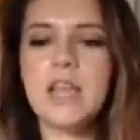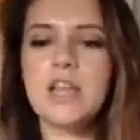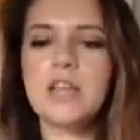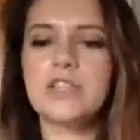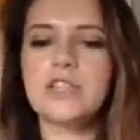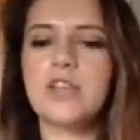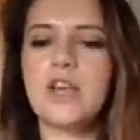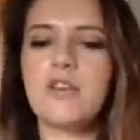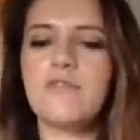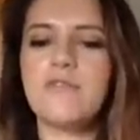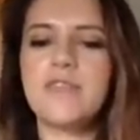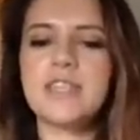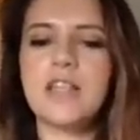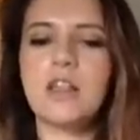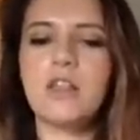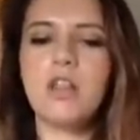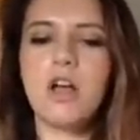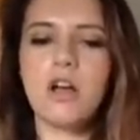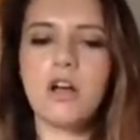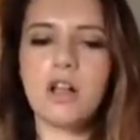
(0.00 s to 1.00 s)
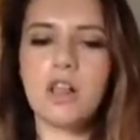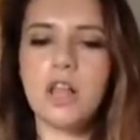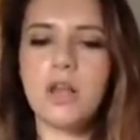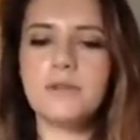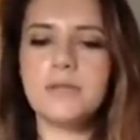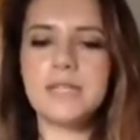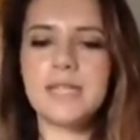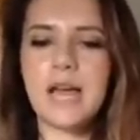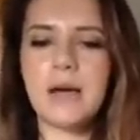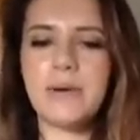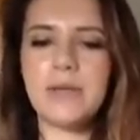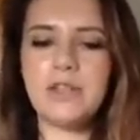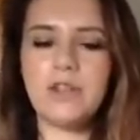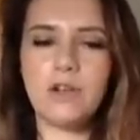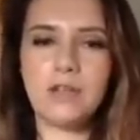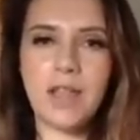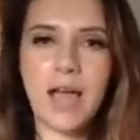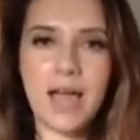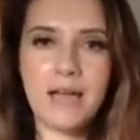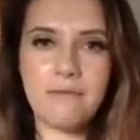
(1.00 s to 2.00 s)
So there's a lot closing out in
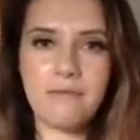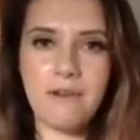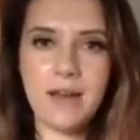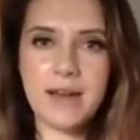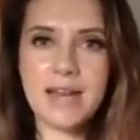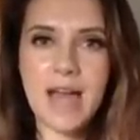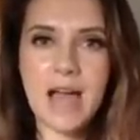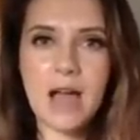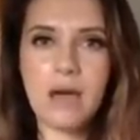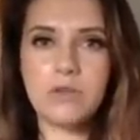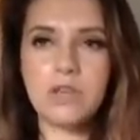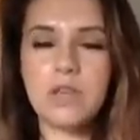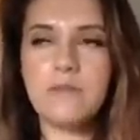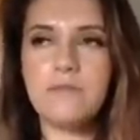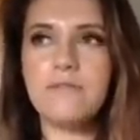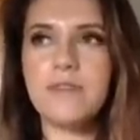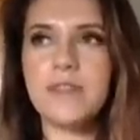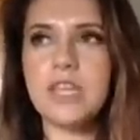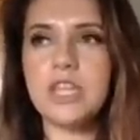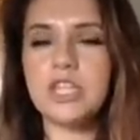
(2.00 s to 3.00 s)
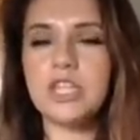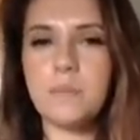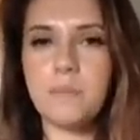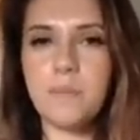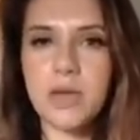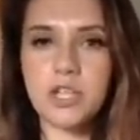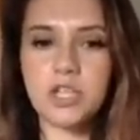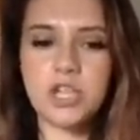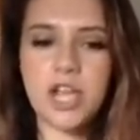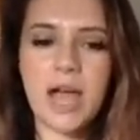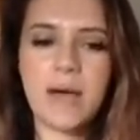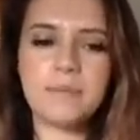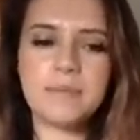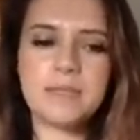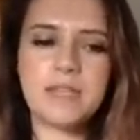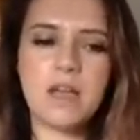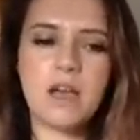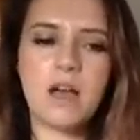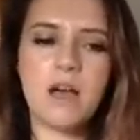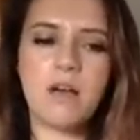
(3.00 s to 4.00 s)
your life right now. You finished a big
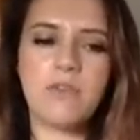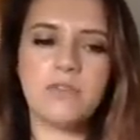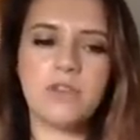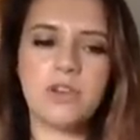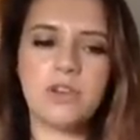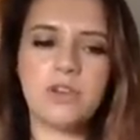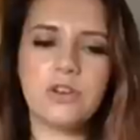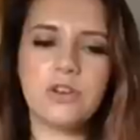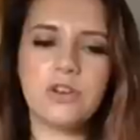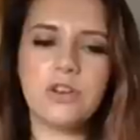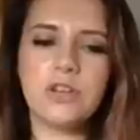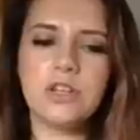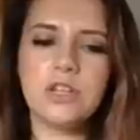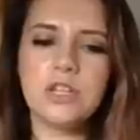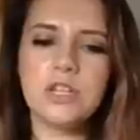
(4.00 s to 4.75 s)
chapter of your